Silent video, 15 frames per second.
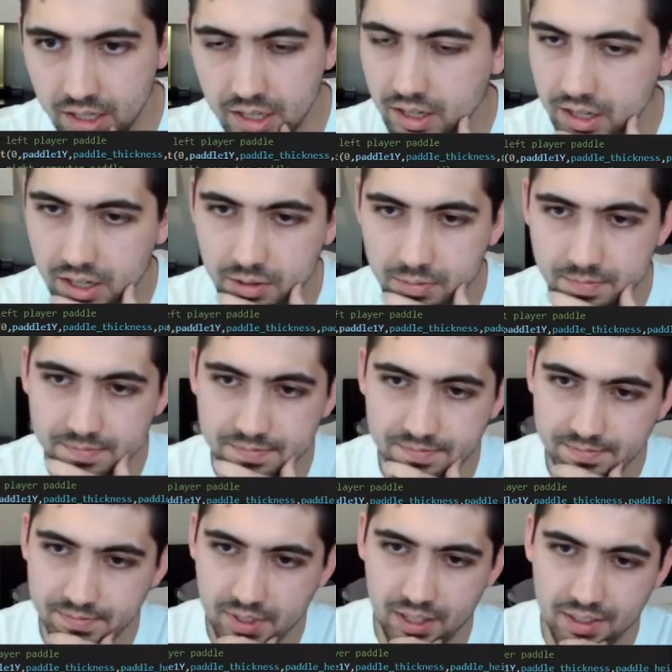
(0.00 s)
Nope.
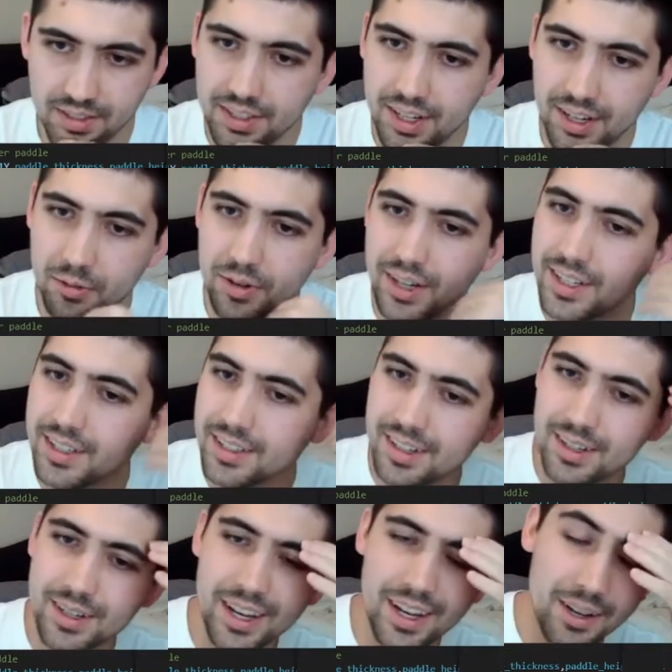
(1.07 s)
I don't want it.
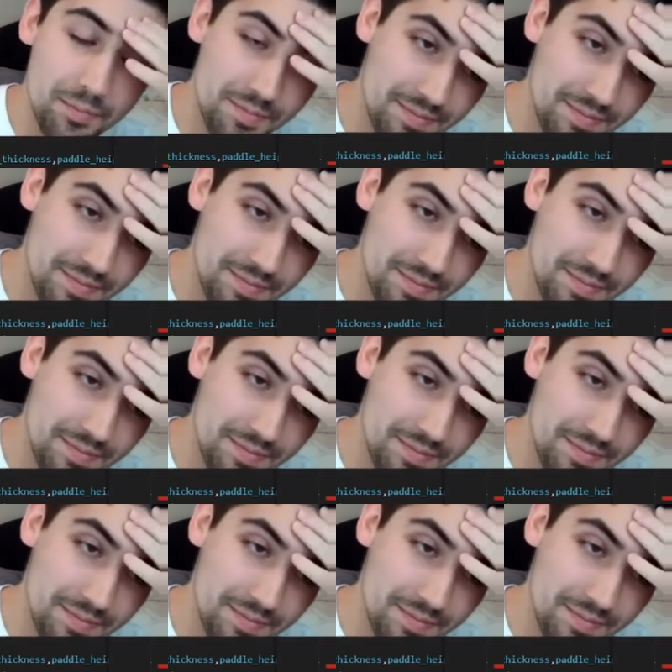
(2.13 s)
Okay.